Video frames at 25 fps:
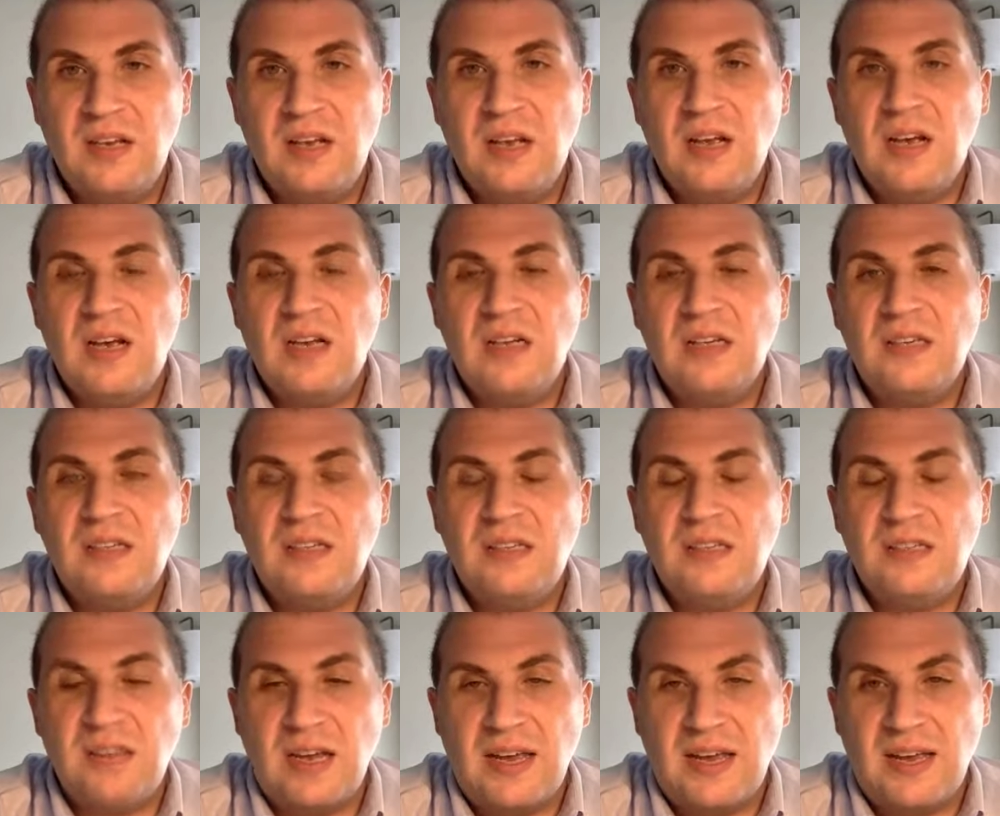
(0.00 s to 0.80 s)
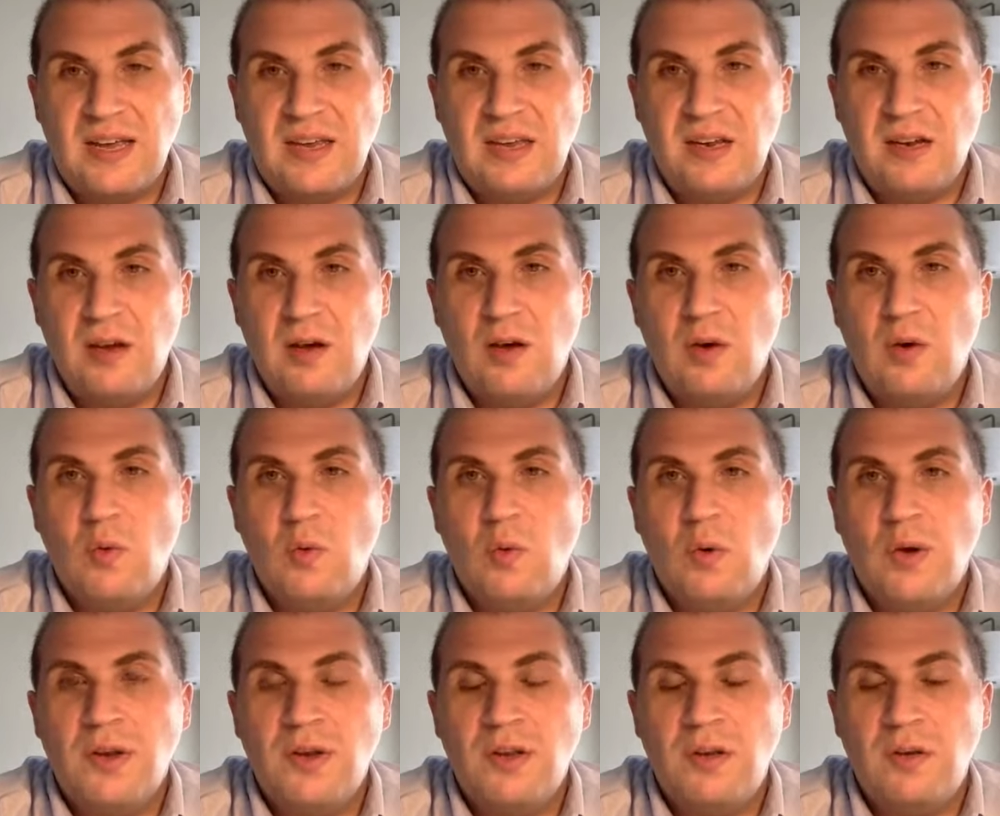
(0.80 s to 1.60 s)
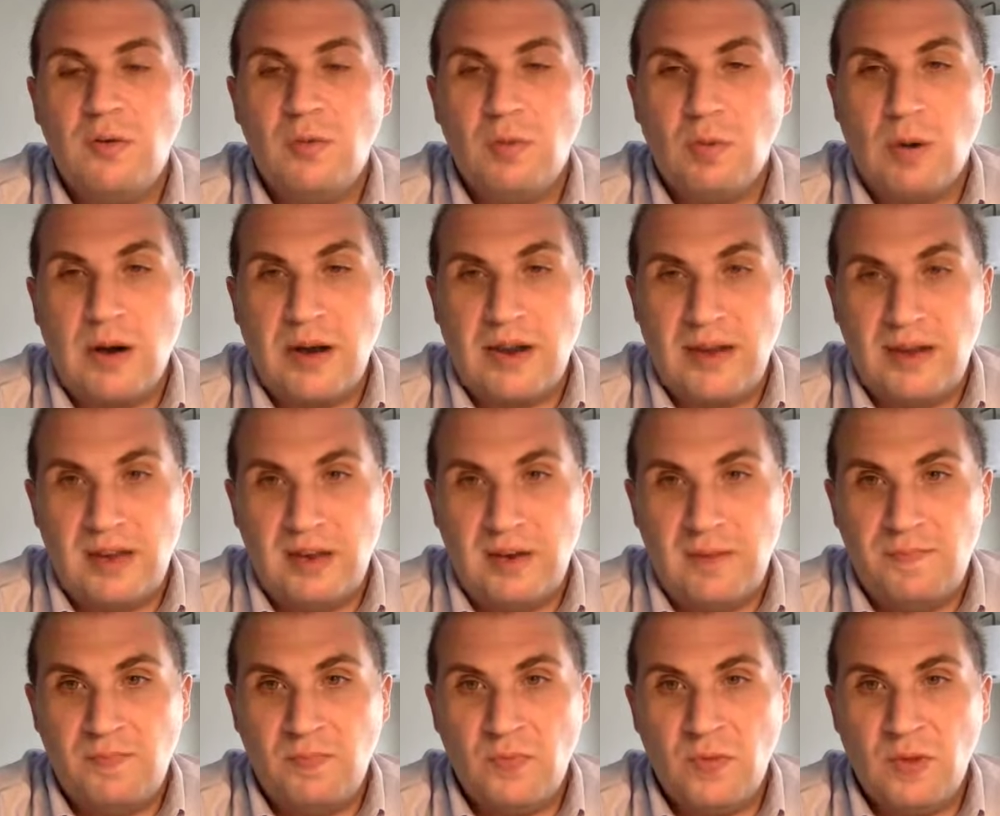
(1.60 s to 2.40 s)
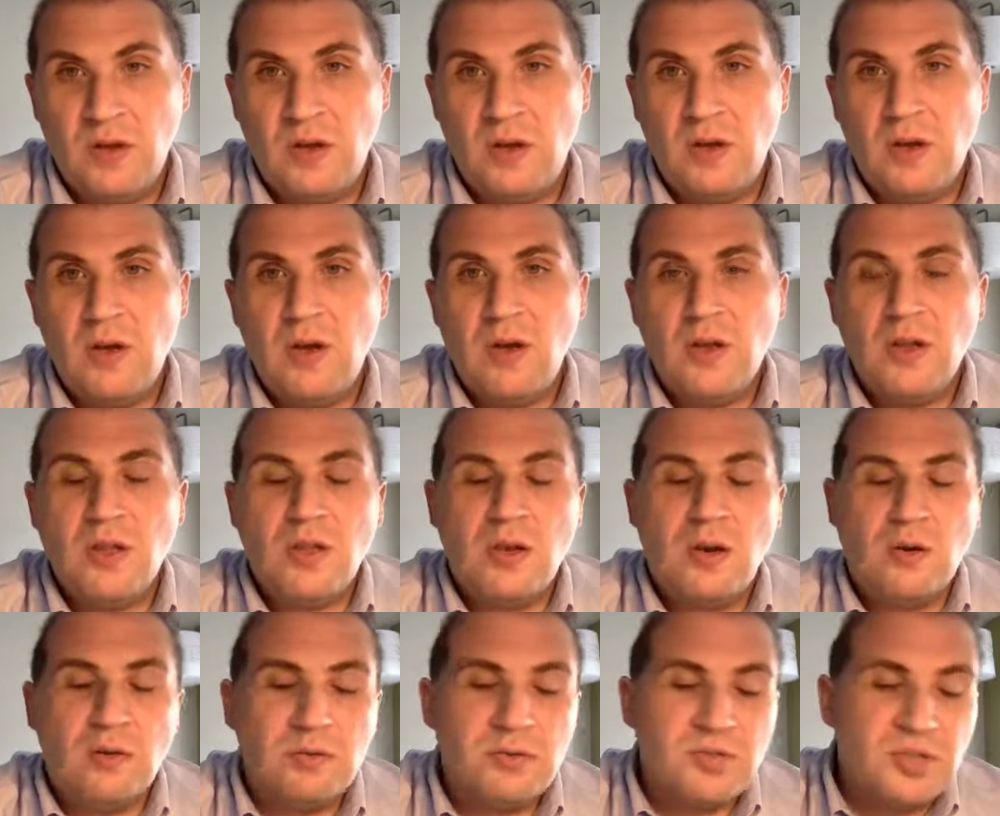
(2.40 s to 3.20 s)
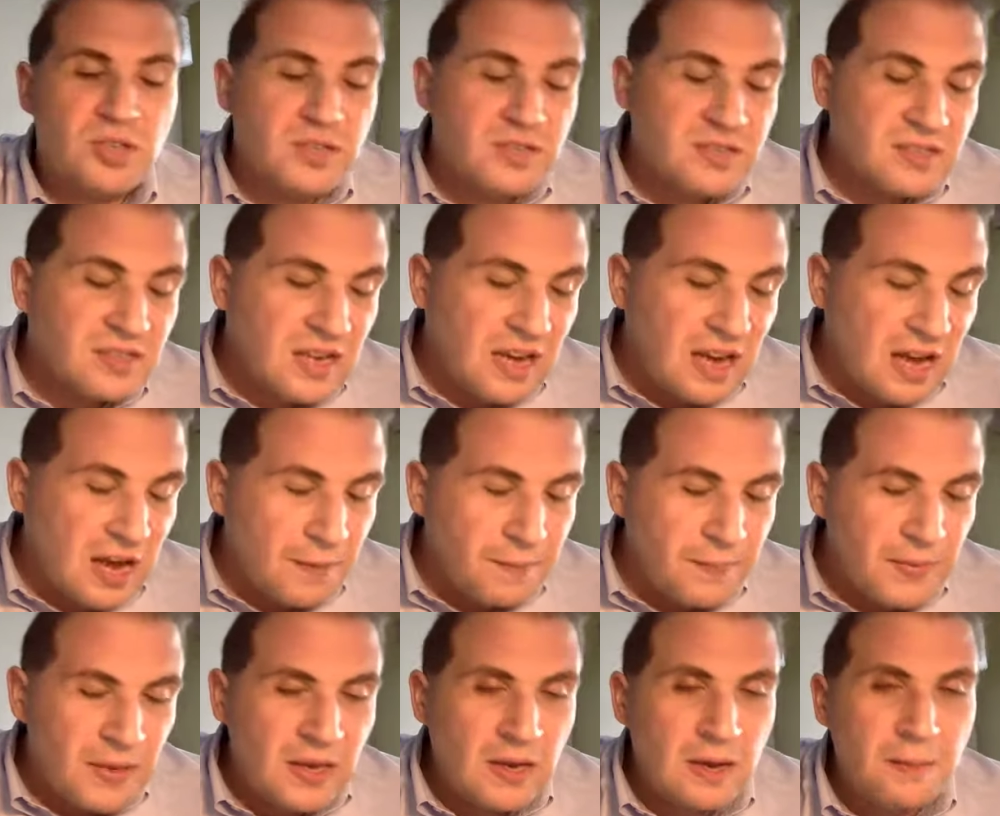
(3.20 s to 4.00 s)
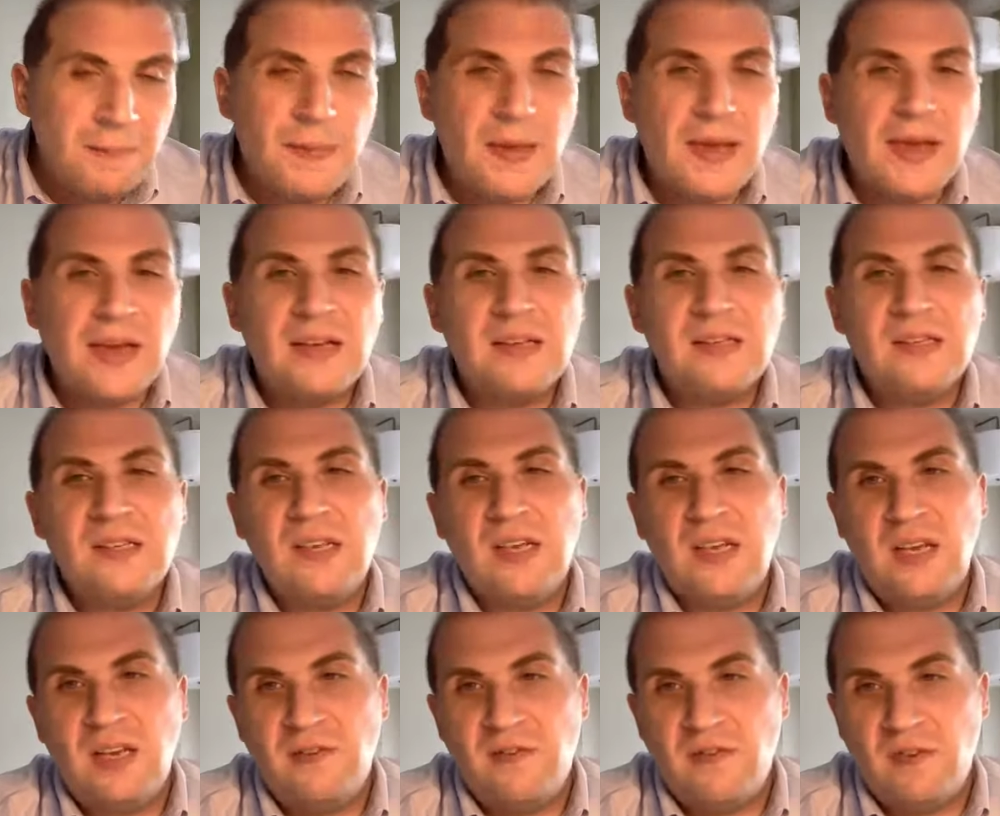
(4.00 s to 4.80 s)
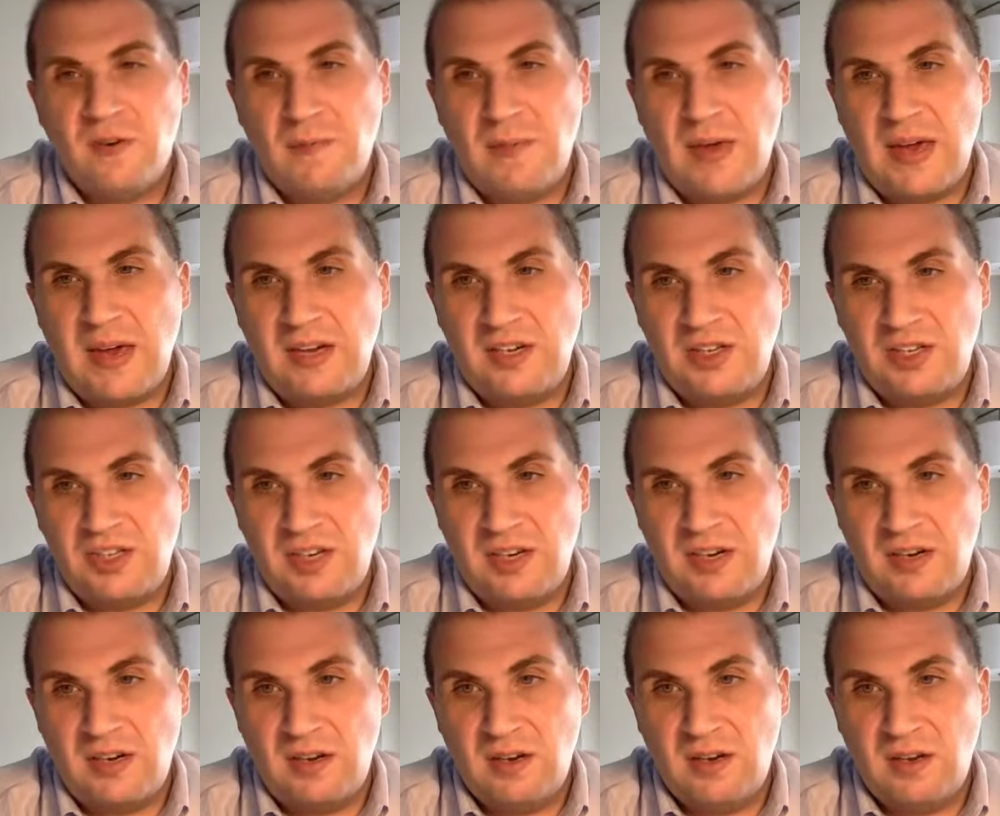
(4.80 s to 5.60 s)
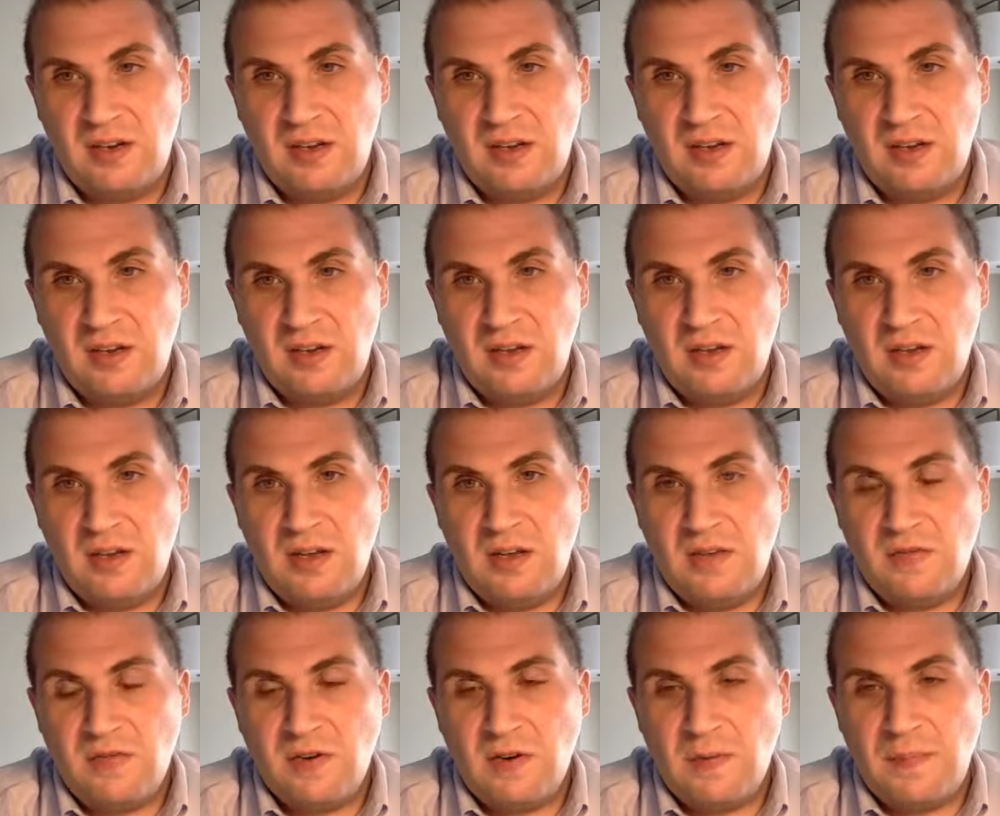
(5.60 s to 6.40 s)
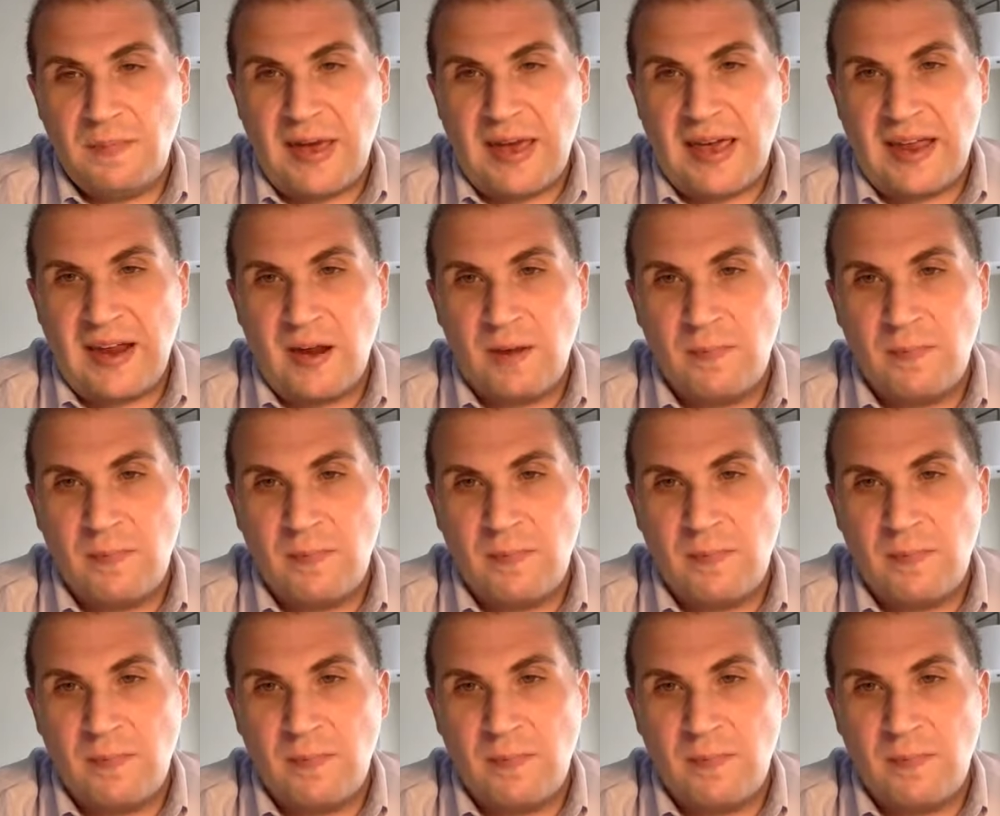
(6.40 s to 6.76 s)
cite what you write. Don't just copy and paste the information verbatim.